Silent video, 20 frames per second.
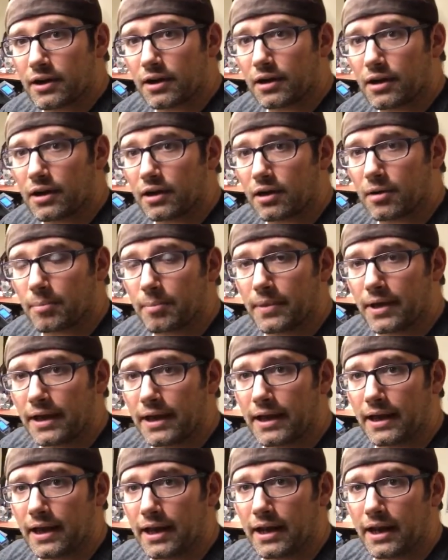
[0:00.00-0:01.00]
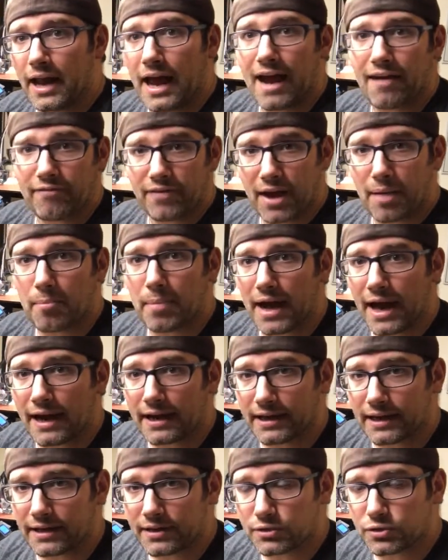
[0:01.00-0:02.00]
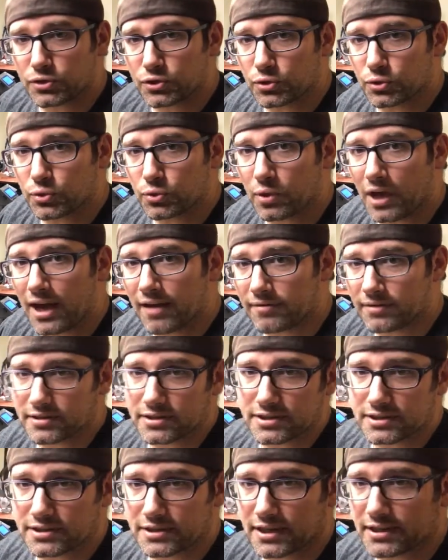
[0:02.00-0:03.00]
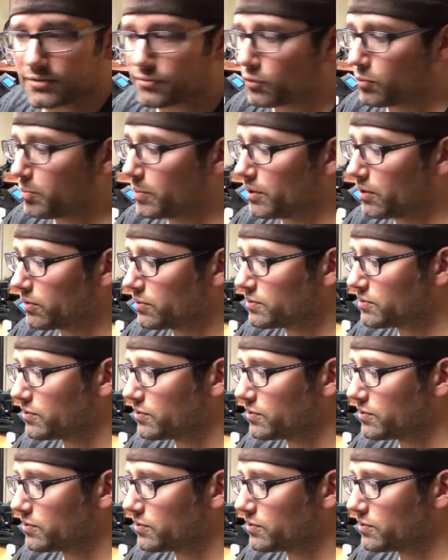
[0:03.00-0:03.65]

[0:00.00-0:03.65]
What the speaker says: and have that backing to have a successful build.